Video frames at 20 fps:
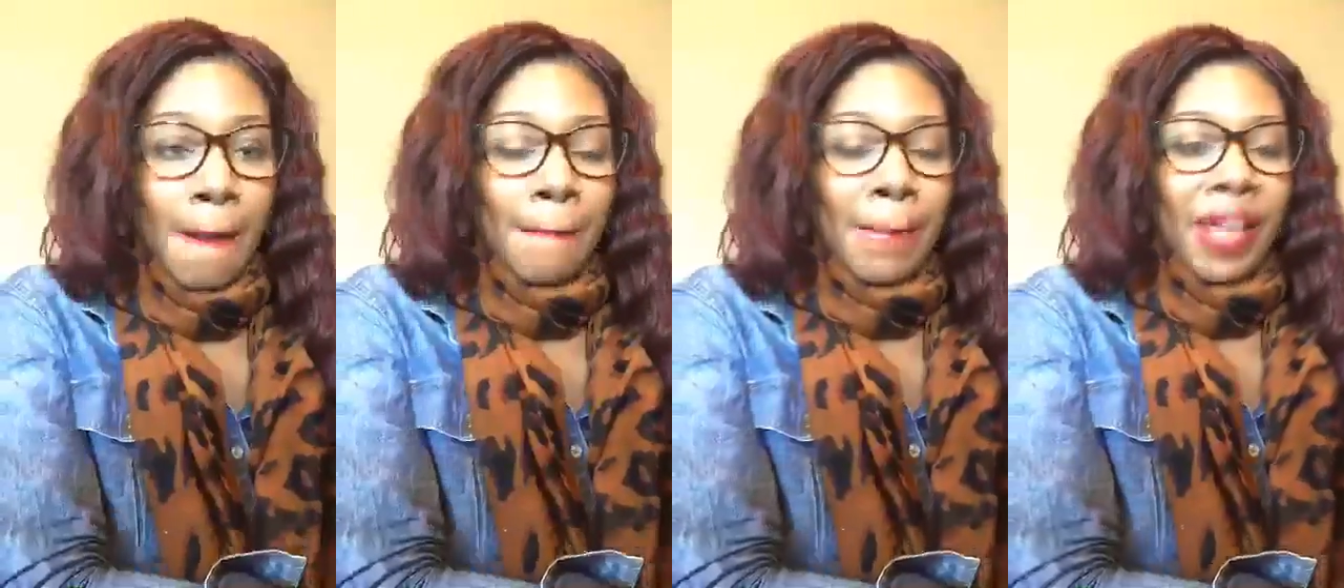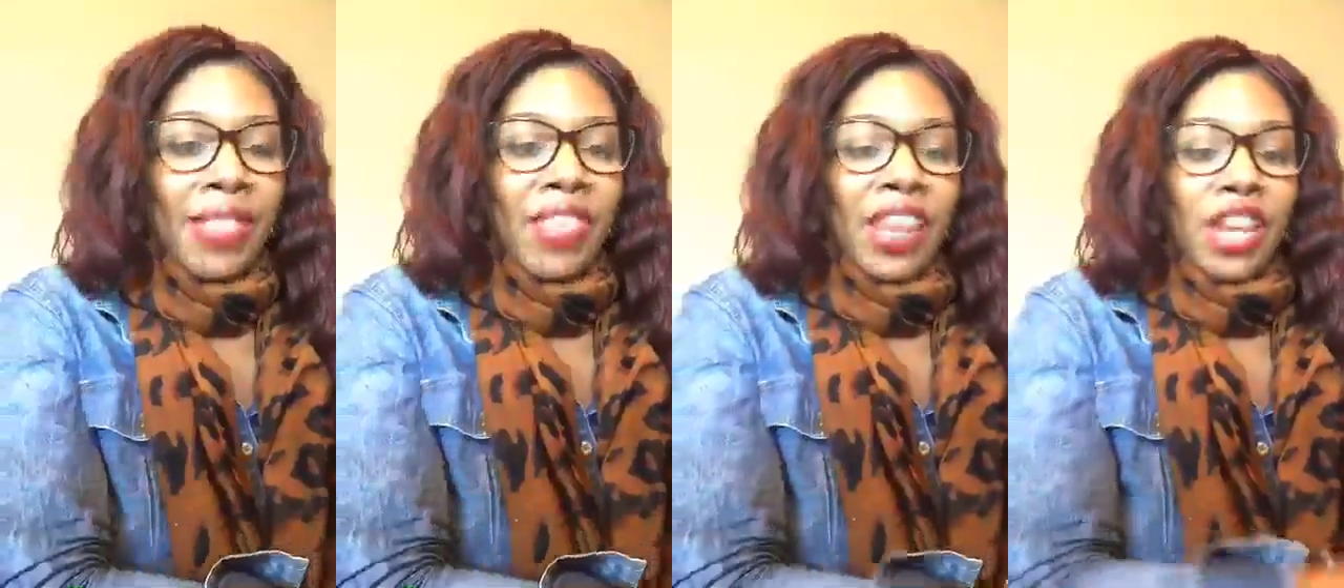
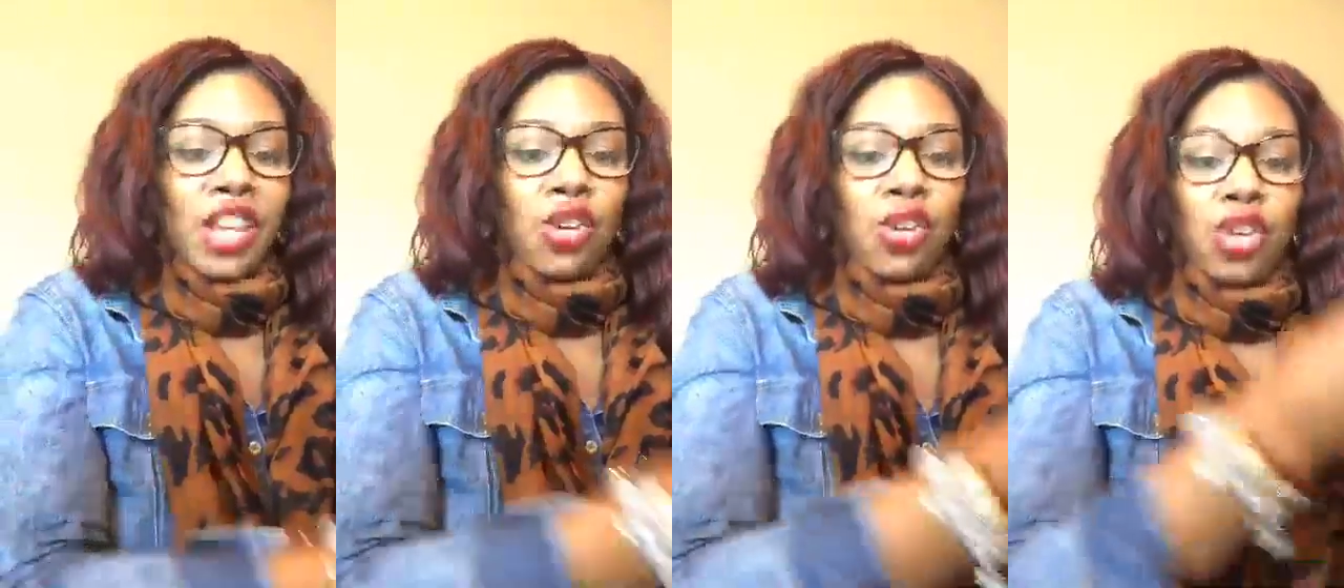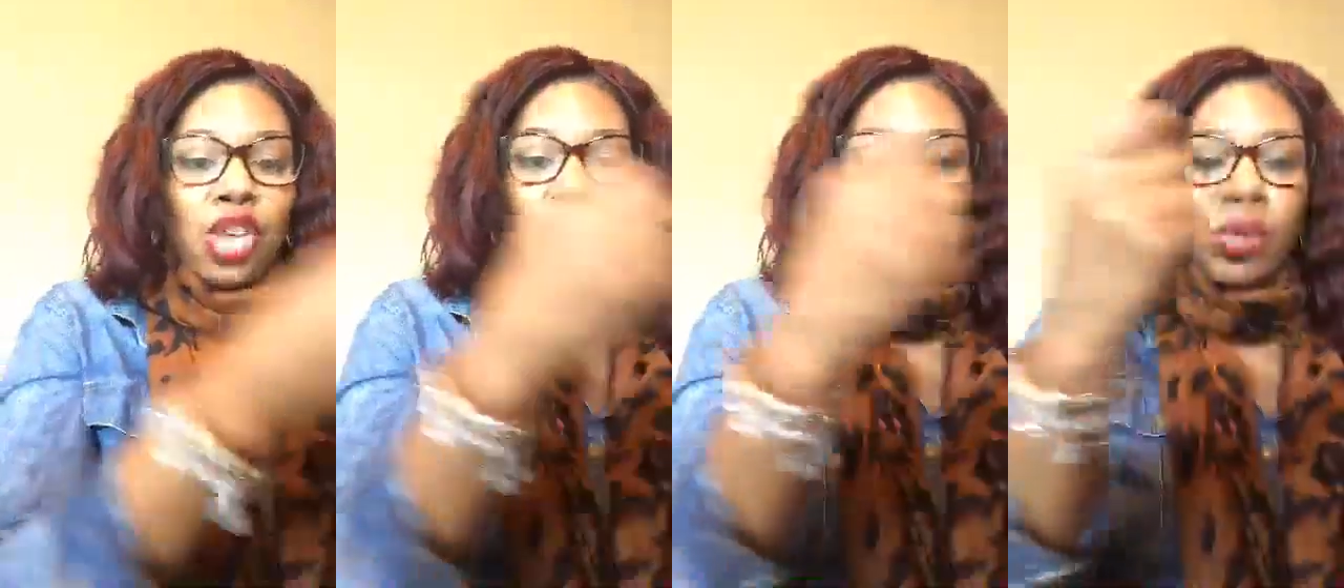But then
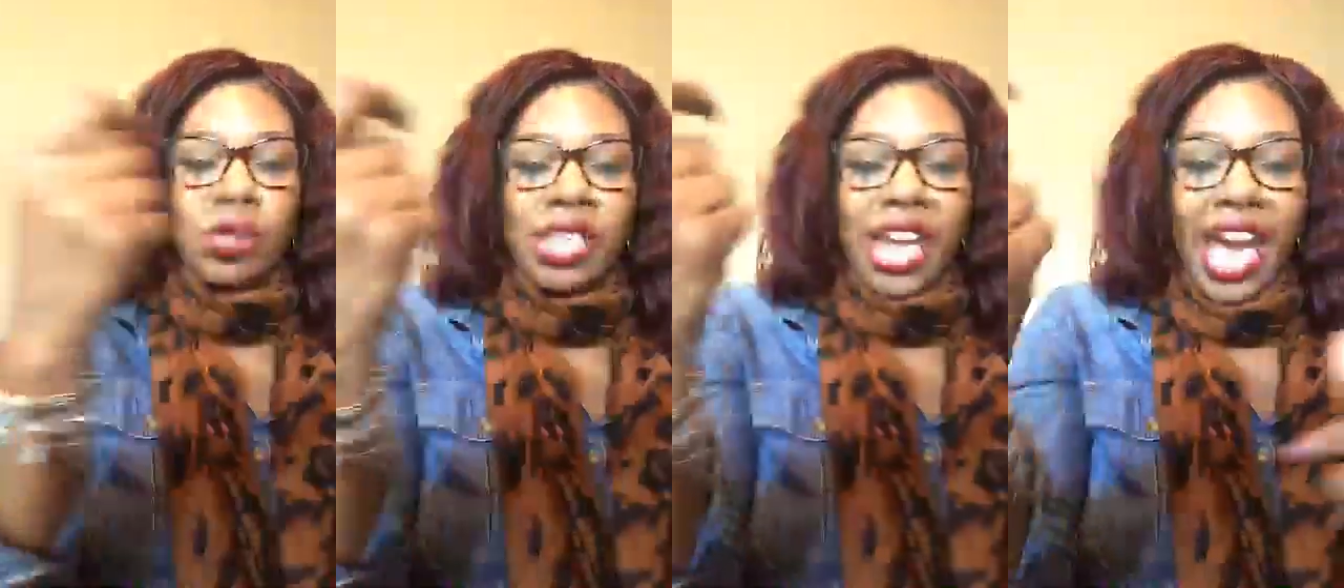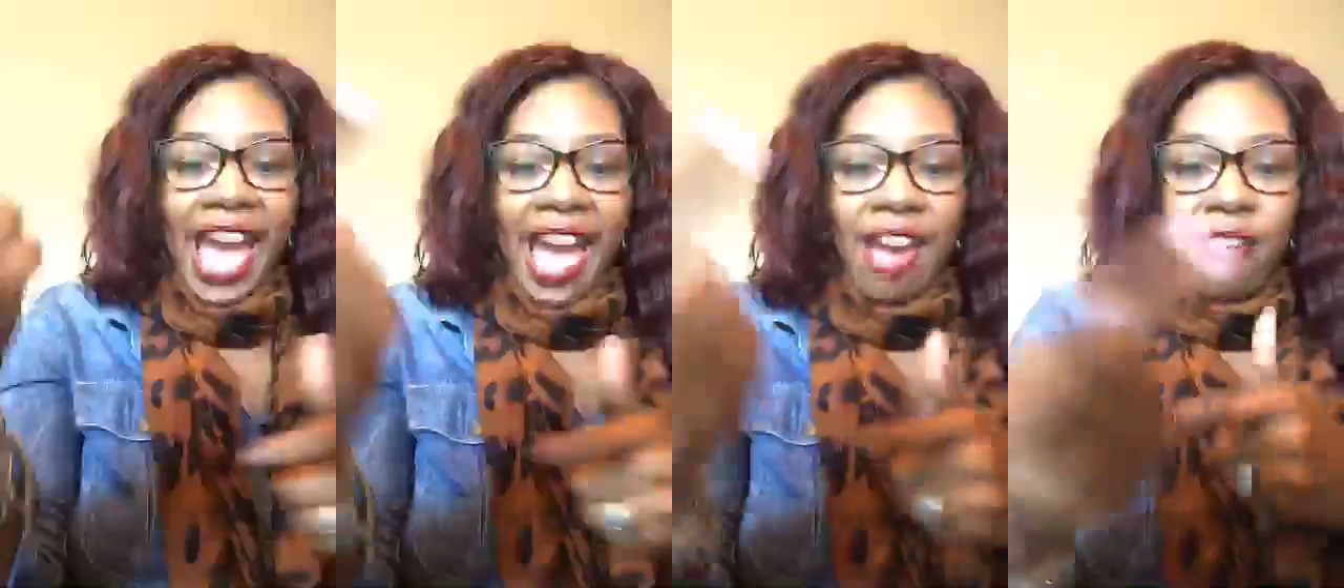you
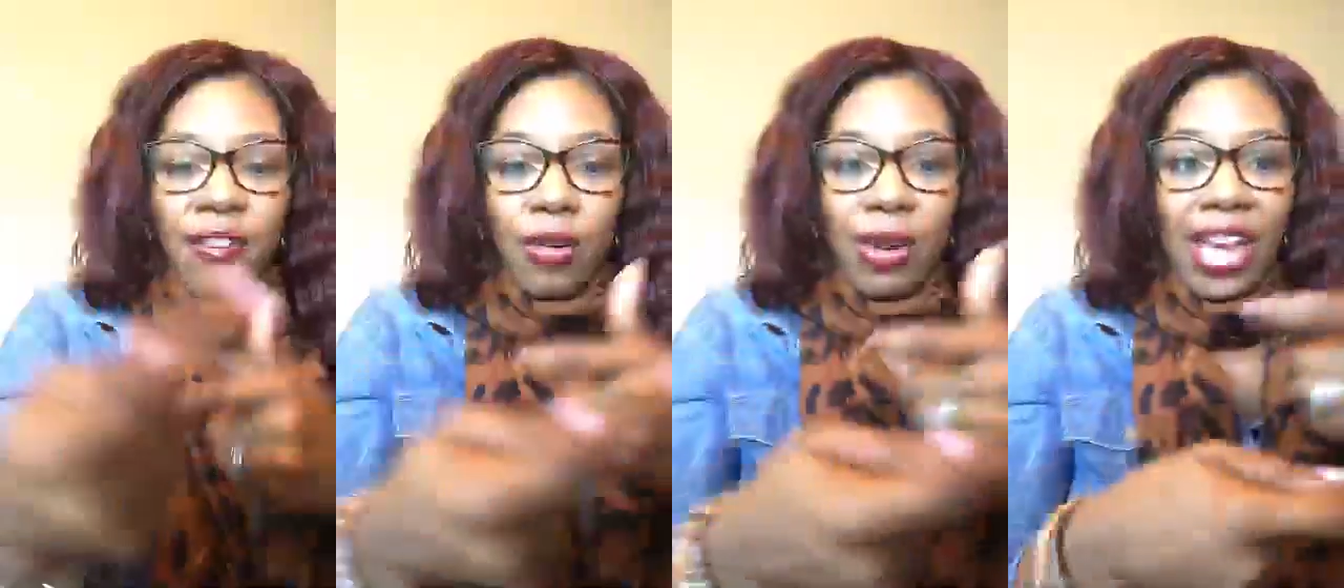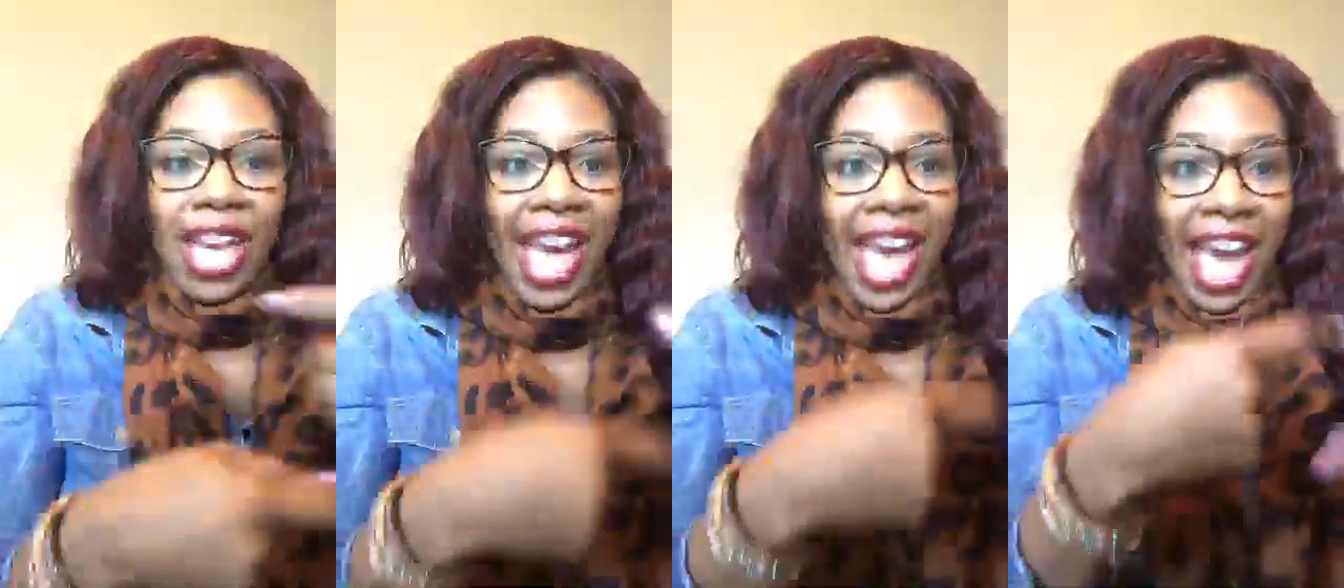use
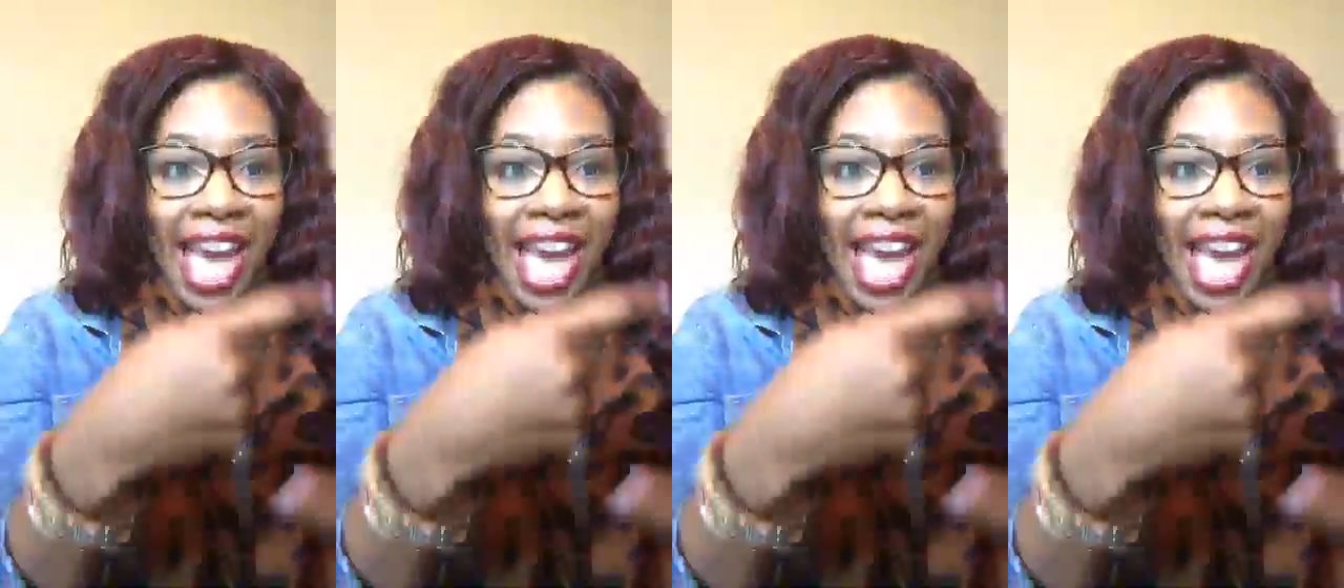every